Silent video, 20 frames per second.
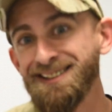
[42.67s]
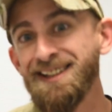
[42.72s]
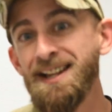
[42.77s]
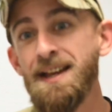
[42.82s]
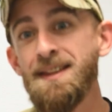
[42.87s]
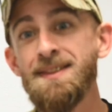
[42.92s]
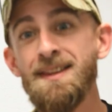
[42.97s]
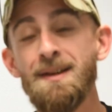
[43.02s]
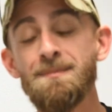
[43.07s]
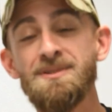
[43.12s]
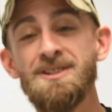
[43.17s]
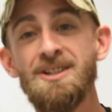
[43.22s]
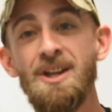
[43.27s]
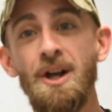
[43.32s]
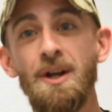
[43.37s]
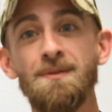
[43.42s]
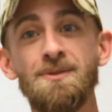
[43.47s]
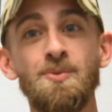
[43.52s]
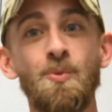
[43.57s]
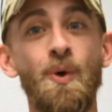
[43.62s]
lend
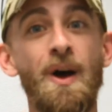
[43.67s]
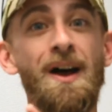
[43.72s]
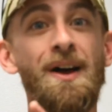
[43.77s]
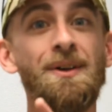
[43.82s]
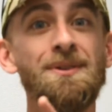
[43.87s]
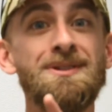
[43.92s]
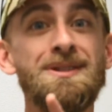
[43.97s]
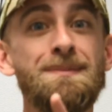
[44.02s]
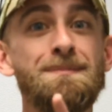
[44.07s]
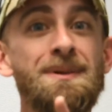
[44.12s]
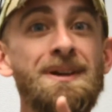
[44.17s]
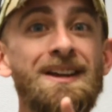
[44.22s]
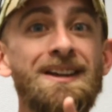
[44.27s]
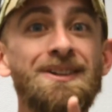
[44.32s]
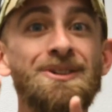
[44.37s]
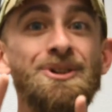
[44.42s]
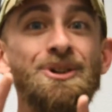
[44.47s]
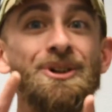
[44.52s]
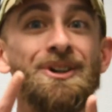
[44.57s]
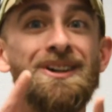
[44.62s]
themselves well to
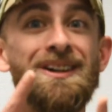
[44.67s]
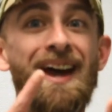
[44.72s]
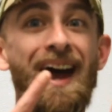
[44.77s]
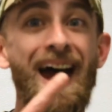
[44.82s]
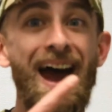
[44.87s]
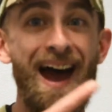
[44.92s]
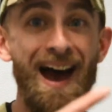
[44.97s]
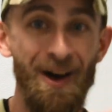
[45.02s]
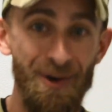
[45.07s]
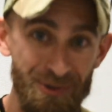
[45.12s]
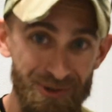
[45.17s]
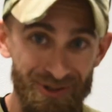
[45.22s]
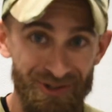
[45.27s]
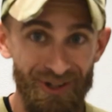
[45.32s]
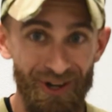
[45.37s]
being good house